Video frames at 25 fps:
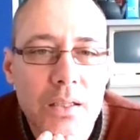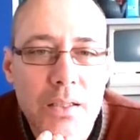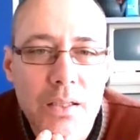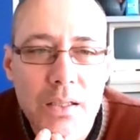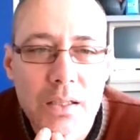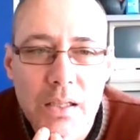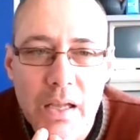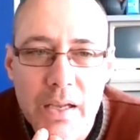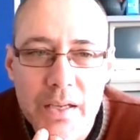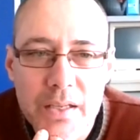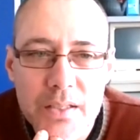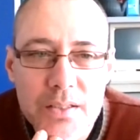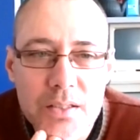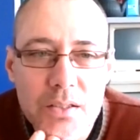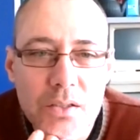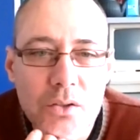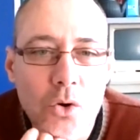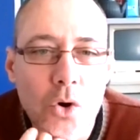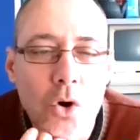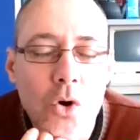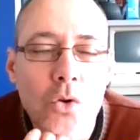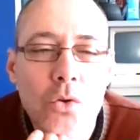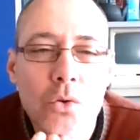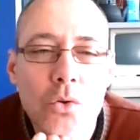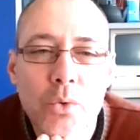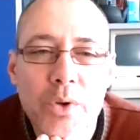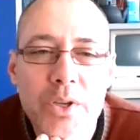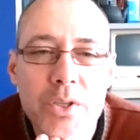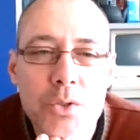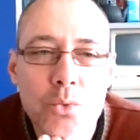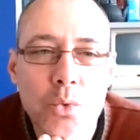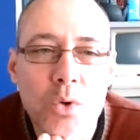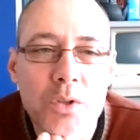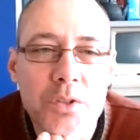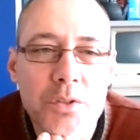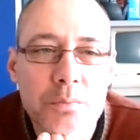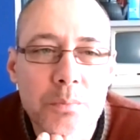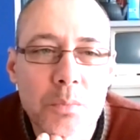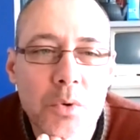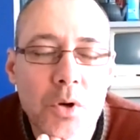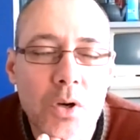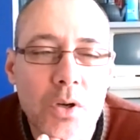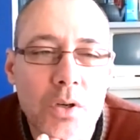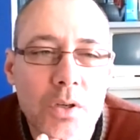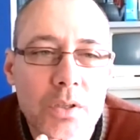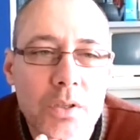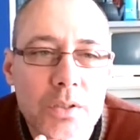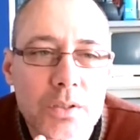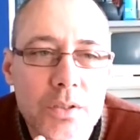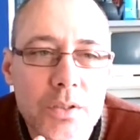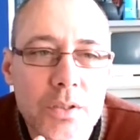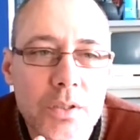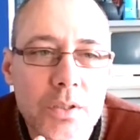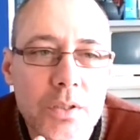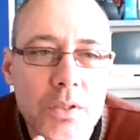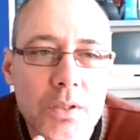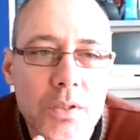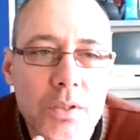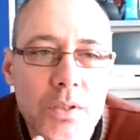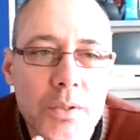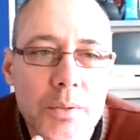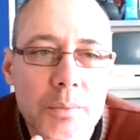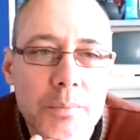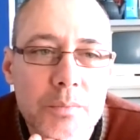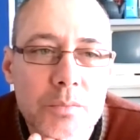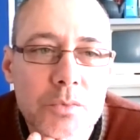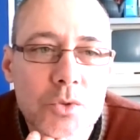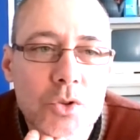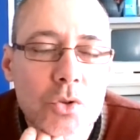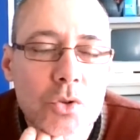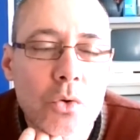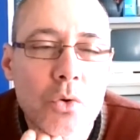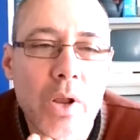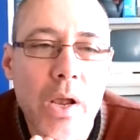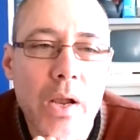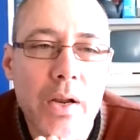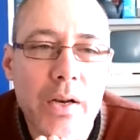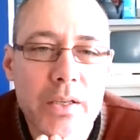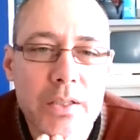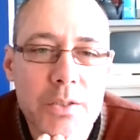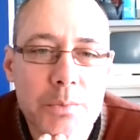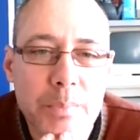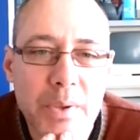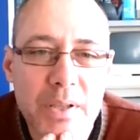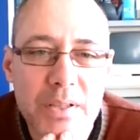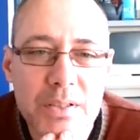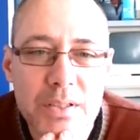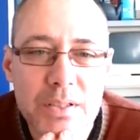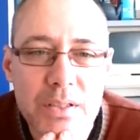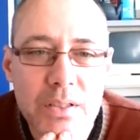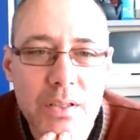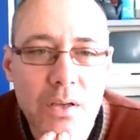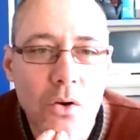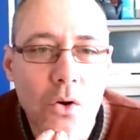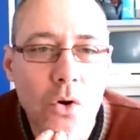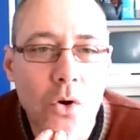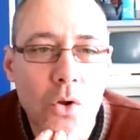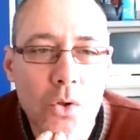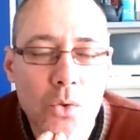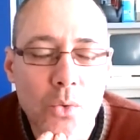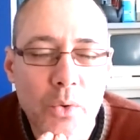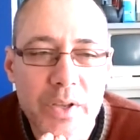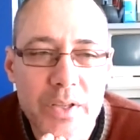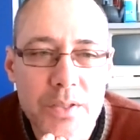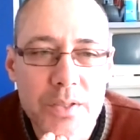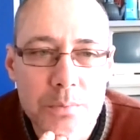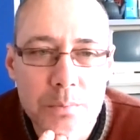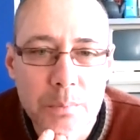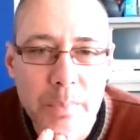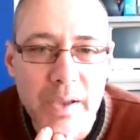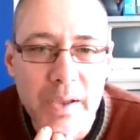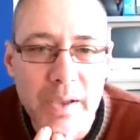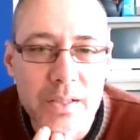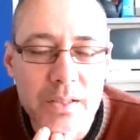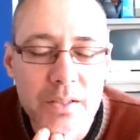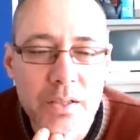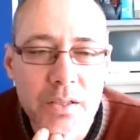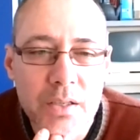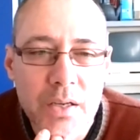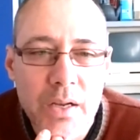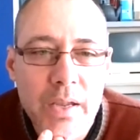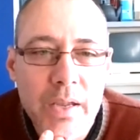Clients are always want more, so we are expecting always better